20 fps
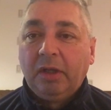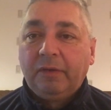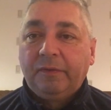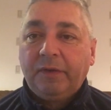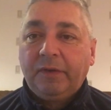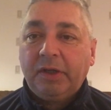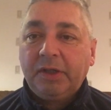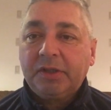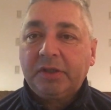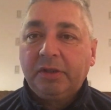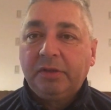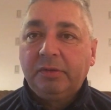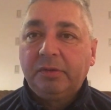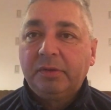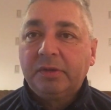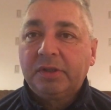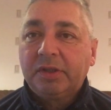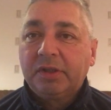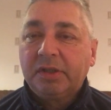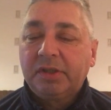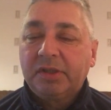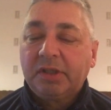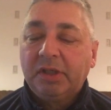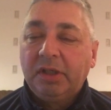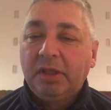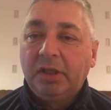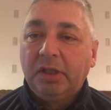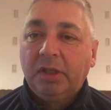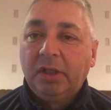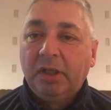First of those is
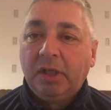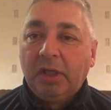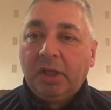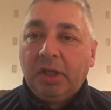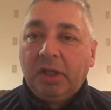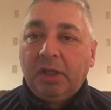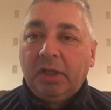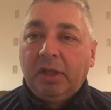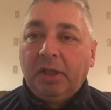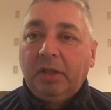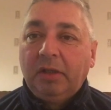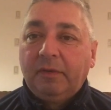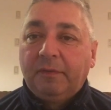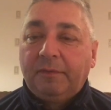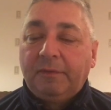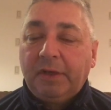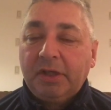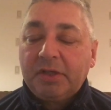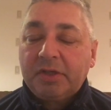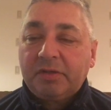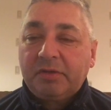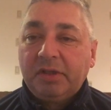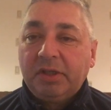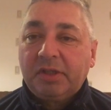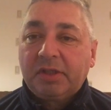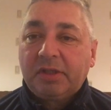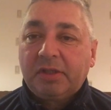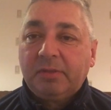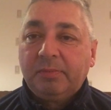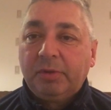in the first
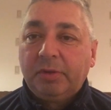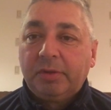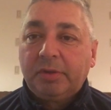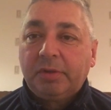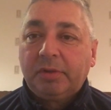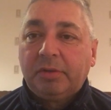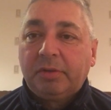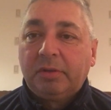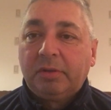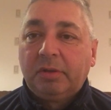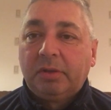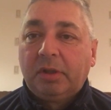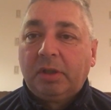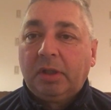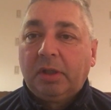race tomorrow,